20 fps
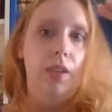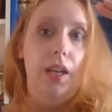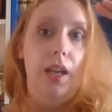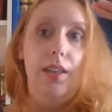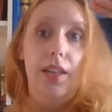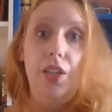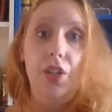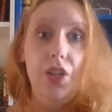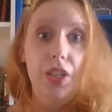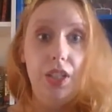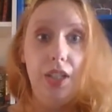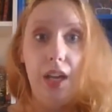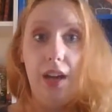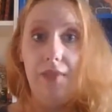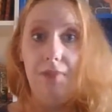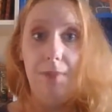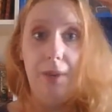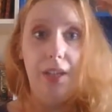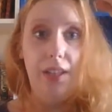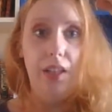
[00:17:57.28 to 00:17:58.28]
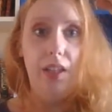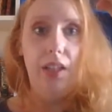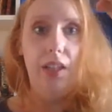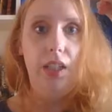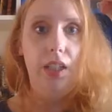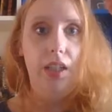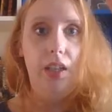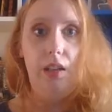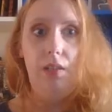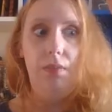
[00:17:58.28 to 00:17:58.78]
And then you just have
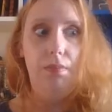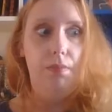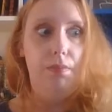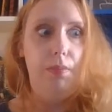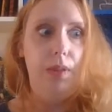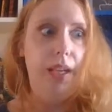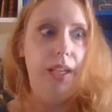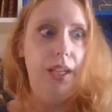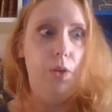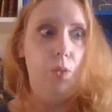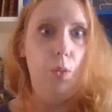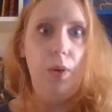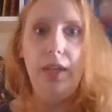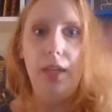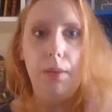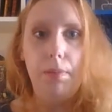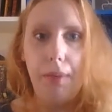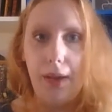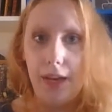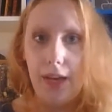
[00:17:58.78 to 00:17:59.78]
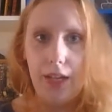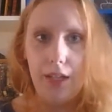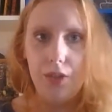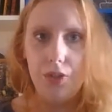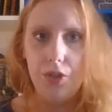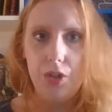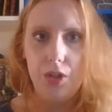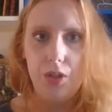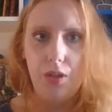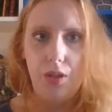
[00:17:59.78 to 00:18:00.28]
basically like a wiki
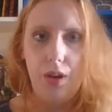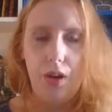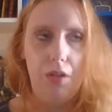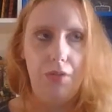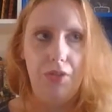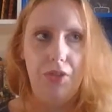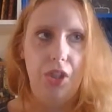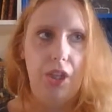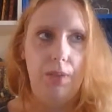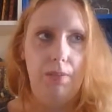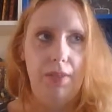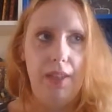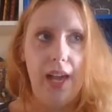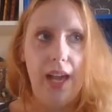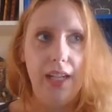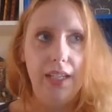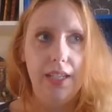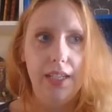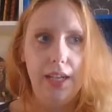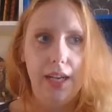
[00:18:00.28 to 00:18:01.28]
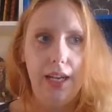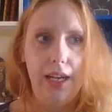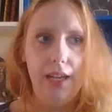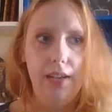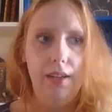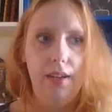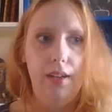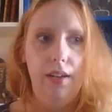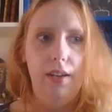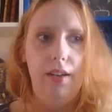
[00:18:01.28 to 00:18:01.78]
page of James
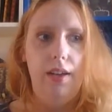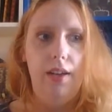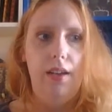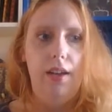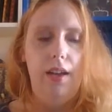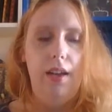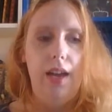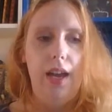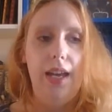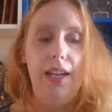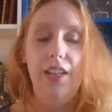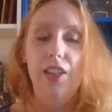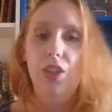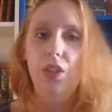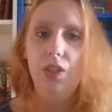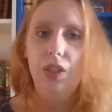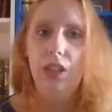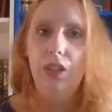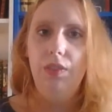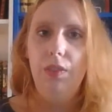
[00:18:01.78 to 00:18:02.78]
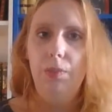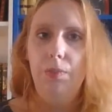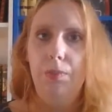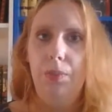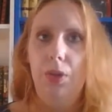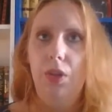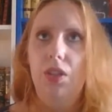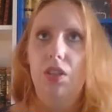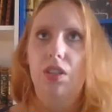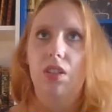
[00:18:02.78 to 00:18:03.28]
Halliday, and it's not even
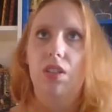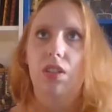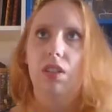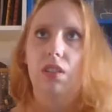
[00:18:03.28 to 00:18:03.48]
put